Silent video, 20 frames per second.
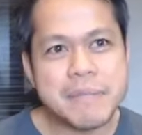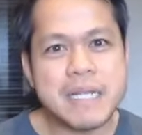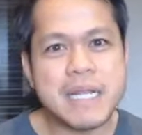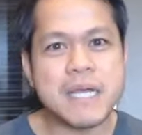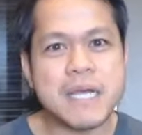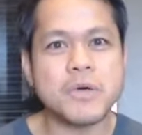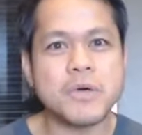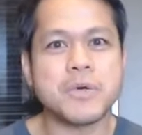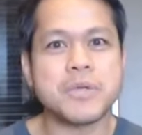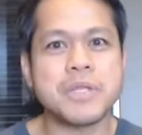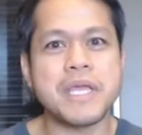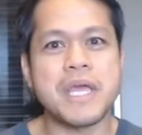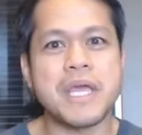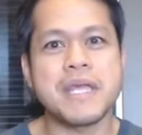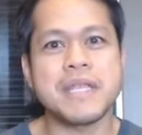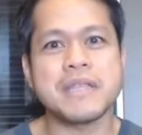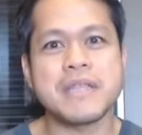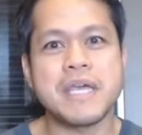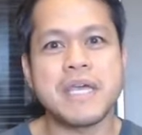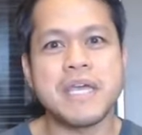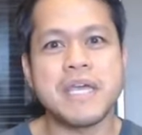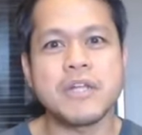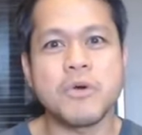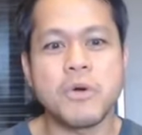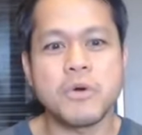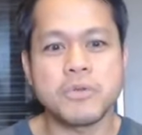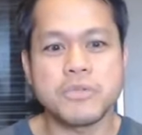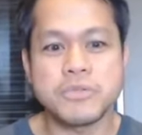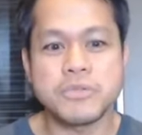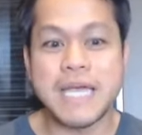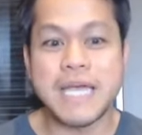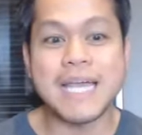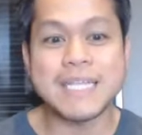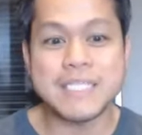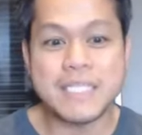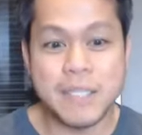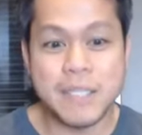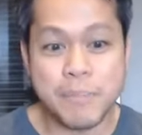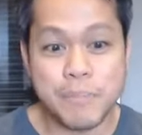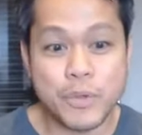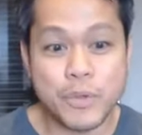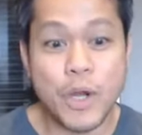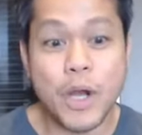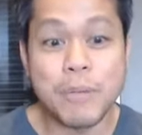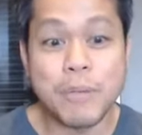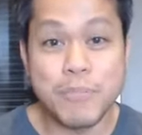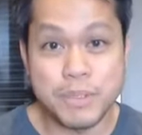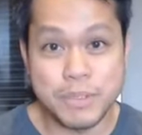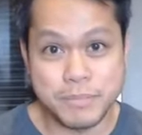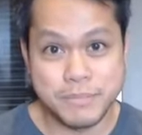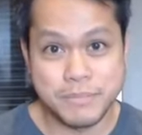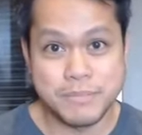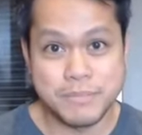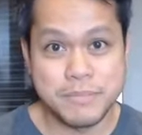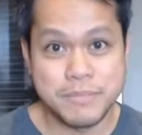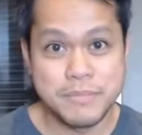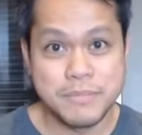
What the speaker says: naman ang kuryente, and all, that's the problem.